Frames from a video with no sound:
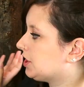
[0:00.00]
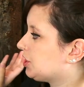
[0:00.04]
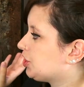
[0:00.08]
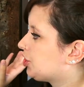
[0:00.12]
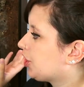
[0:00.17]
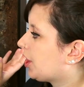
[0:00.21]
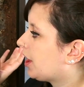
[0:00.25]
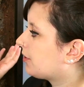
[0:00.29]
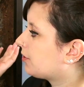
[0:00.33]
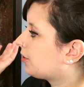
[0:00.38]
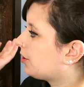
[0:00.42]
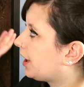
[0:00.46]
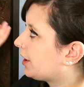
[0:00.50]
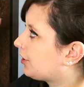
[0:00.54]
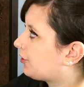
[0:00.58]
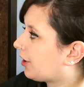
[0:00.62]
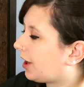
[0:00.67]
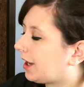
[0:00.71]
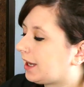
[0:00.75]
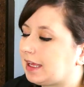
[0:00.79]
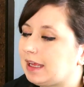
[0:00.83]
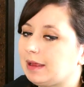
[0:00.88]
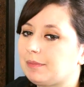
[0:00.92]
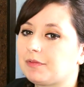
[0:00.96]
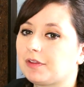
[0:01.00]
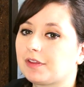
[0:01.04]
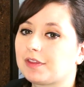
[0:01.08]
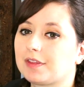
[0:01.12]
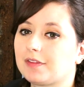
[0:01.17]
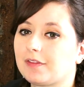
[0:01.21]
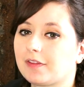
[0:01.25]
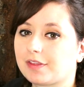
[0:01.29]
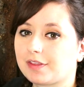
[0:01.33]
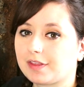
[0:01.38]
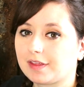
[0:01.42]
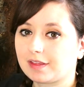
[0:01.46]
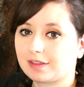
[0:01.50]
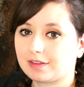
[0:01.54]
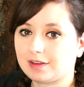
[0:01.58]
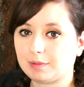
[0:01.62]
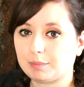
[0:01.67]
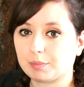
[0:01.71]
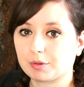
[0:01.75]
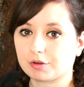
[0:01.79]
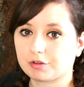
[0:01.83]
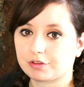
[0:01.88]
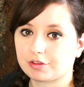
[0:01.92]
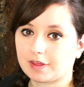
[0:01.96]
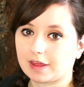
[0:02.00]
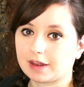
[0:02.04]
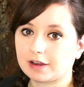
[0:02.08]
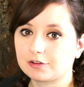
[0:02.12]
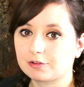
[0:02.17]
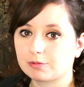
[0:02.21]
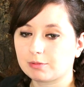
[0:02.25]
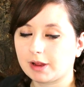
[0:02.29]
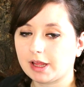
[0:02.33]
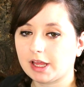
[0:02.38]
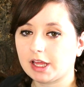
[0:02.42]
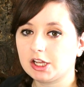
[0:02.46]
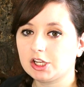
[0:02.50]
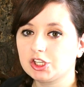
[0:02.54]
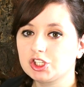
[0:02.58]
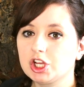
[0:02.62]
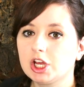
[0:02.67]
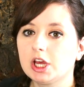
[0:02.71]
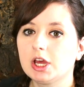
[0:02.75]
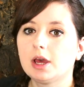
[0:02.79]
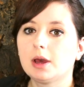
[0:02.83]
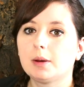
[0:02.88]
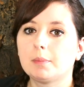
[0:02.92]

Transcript: In general, I try to keep this in the 60% range,